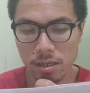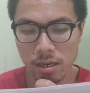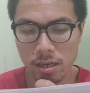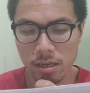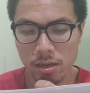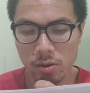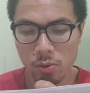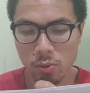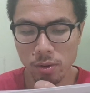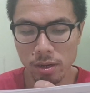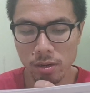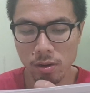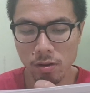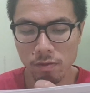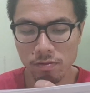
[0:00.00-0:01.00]
it
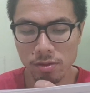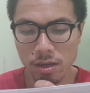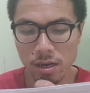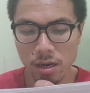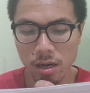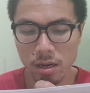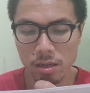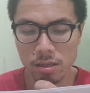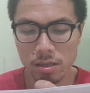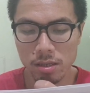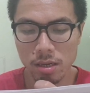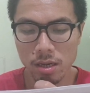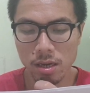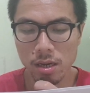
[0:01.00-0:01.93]
queen of the arts.